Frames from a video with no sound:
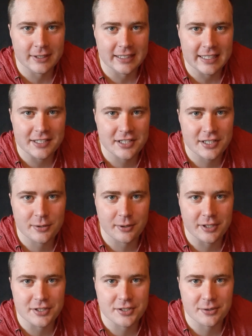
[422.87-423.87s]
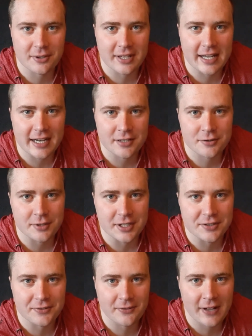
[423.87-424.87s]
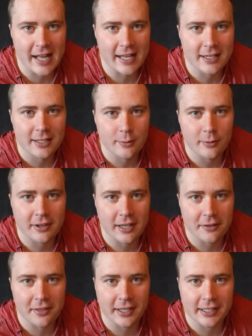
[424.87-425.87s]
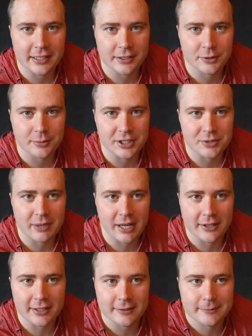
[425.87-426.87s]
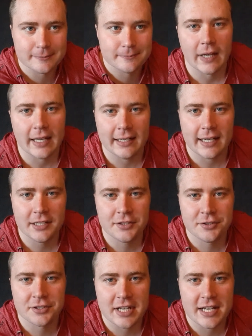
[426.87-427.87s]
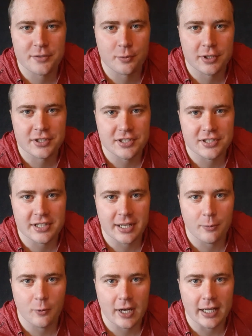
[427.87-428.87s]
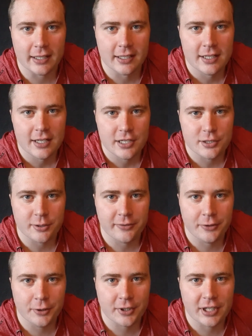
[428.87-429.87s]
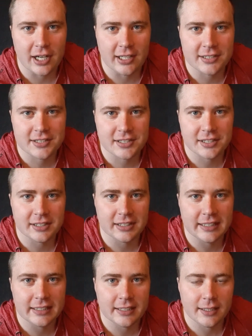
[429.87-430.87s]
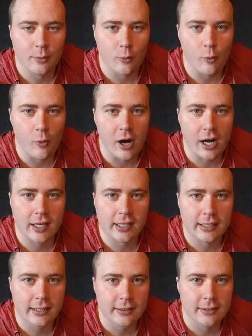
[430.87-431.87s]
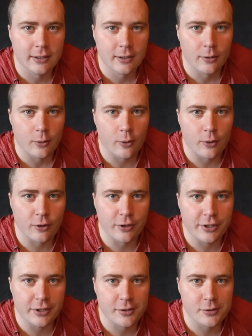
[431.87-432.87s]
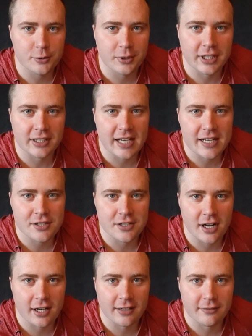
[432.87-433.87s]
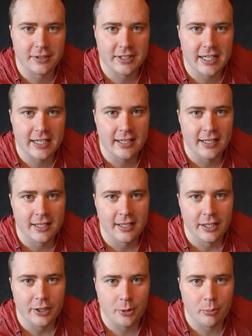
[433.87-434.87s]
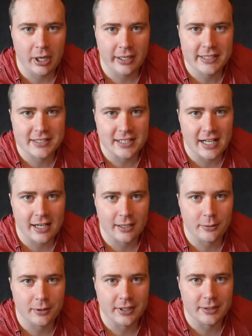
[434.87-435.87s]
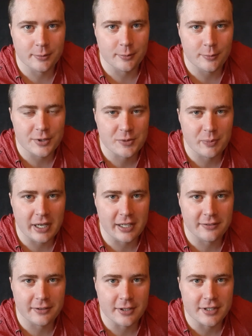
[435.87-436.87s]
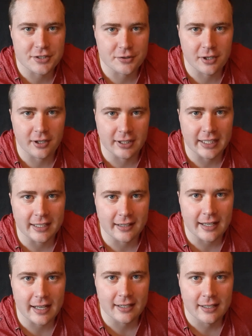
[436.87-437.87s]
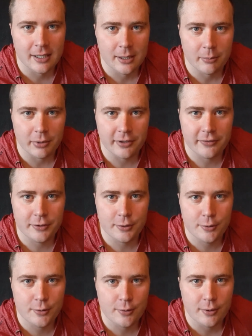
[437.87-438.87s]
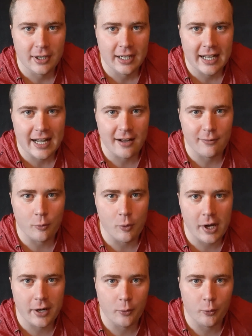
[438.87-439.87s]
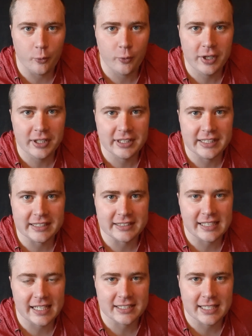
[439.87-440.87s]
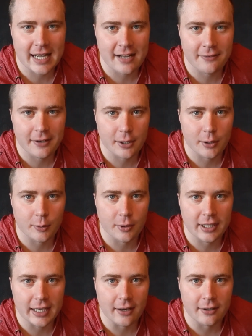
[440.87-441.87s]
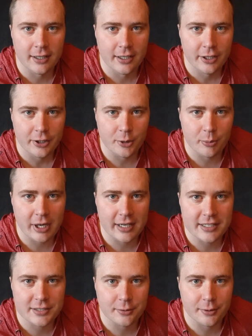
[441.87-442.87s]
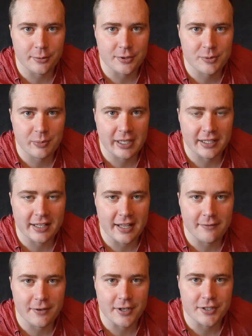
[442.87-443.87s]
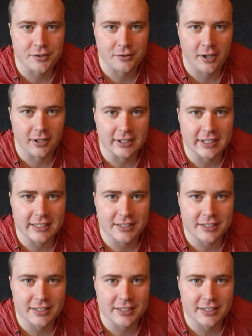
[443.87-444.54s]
It's just going to store that extra as fat without thinking too much about it. And exercise works the same way. So if you're constantly walking or, doing a light jog every day, your body's not going to respond very strongly to that. But if you have one really intense half-hour workout, your body's going to respond to that very strongly.